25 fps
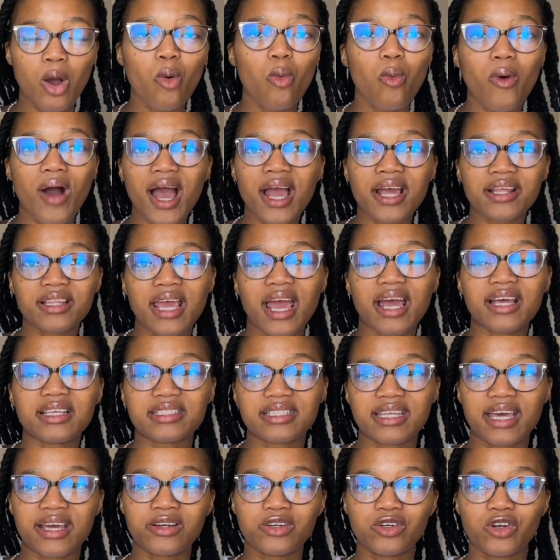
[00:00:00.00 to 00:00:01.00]
Why
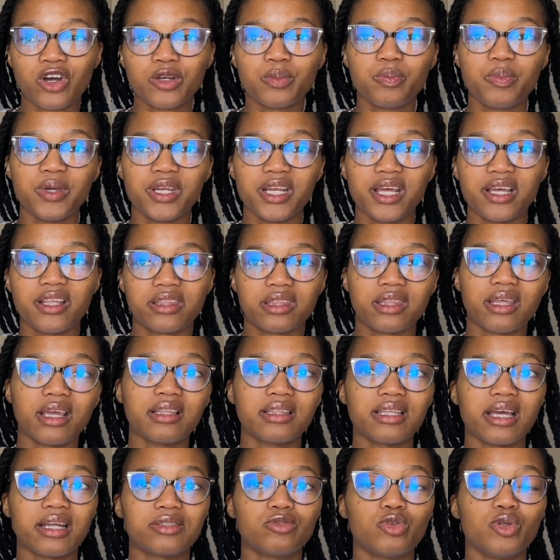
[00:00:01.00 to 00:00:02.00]
has that not been a thing
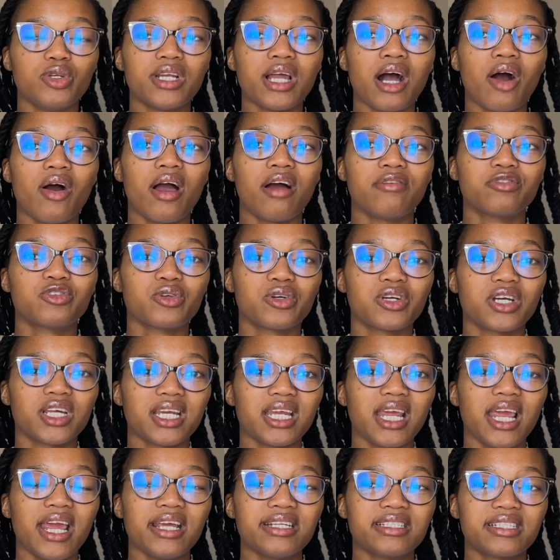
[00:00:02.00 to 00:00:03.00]
that we now have to
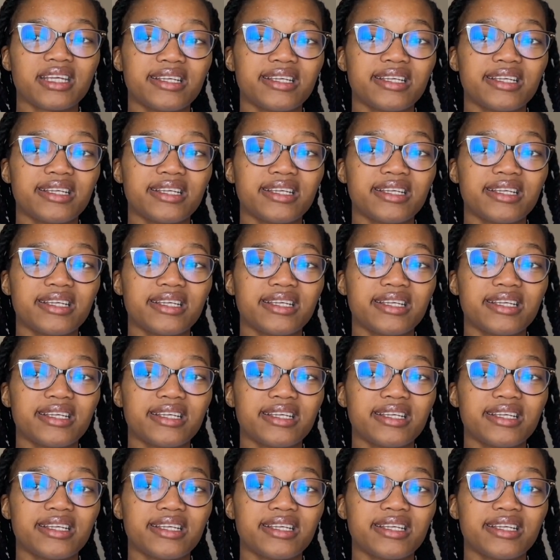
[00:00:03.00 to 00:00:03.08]
create